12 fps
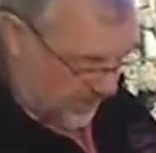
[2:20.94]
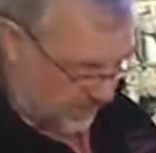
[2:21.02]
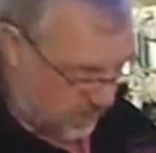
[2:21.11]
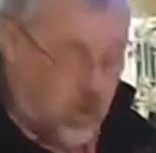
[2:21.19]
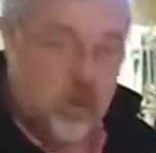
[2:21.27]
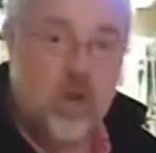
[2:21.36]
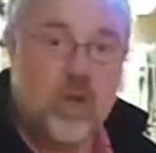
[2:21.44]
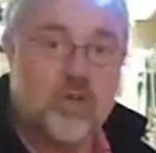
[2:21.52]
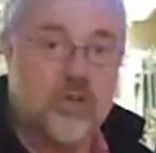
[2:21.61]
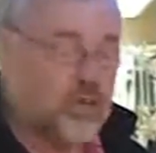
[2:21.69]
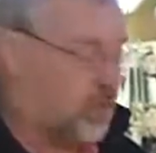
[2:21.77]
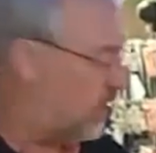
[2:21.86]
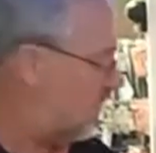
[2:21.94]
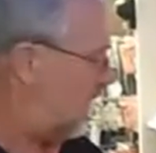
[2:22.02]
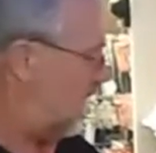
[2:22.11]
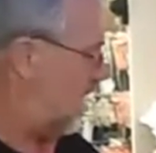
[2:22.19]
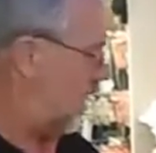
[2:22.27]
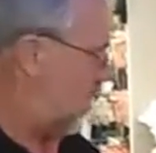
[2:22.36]
of 100.
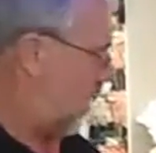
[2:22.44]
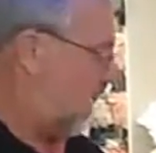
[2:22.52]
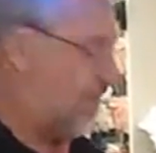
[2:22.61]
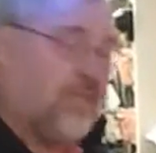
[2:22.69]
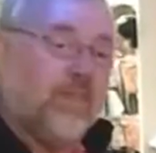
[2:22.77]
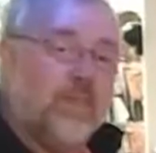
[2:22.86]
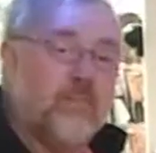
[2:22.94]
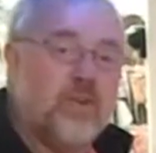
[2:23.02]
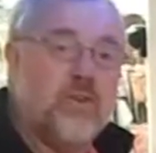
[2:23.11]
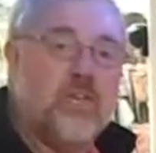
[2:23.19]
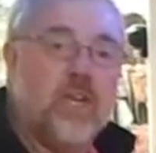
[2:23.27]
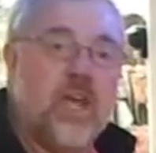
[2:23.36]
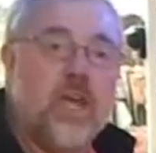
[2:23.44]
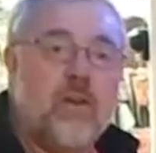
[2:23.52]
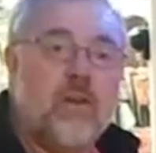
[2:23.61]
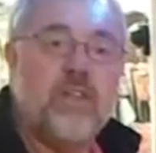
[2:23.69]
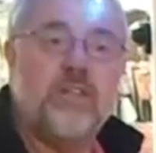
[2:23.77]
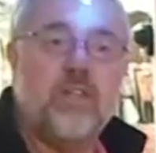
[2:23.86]
And the beauty here
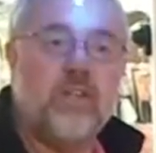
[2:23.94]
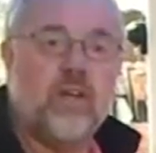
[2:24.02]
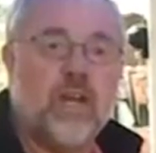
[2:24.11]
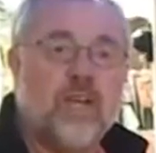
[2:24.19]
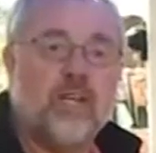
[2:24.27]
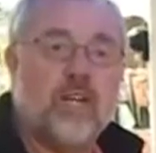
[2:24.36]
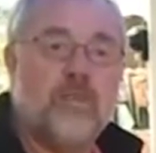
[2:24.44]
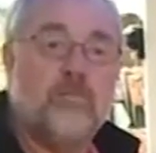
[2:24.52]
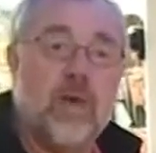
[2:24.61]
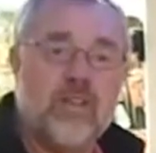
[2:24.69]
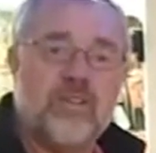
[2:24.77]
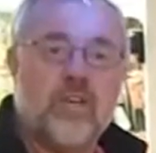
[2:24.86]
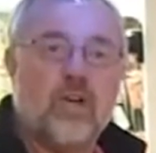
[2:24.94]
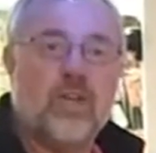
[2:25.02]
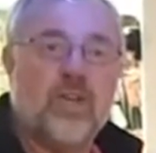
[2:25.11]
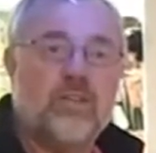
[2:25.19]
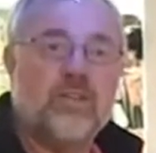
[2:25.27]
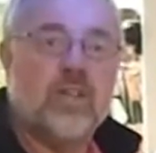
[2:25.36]
is that you can actually mix
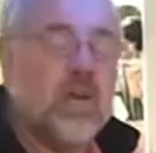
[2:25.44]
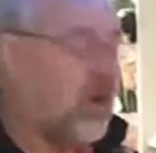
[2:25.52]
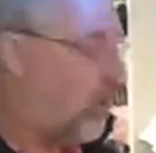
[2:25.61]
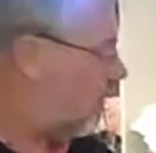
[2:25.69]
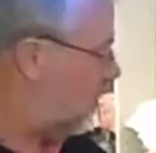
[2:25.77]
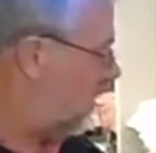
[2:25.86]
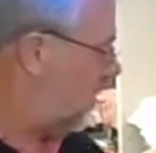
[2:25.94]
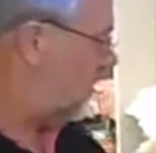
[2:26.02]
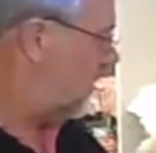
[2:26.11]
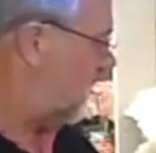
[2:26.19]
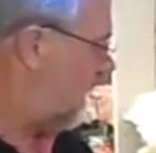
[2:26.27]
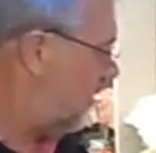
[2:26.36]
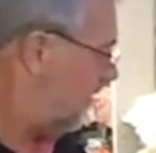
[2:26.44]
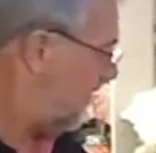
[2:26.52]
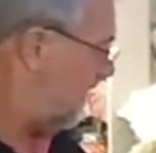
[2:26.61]
colours, or you can just keep the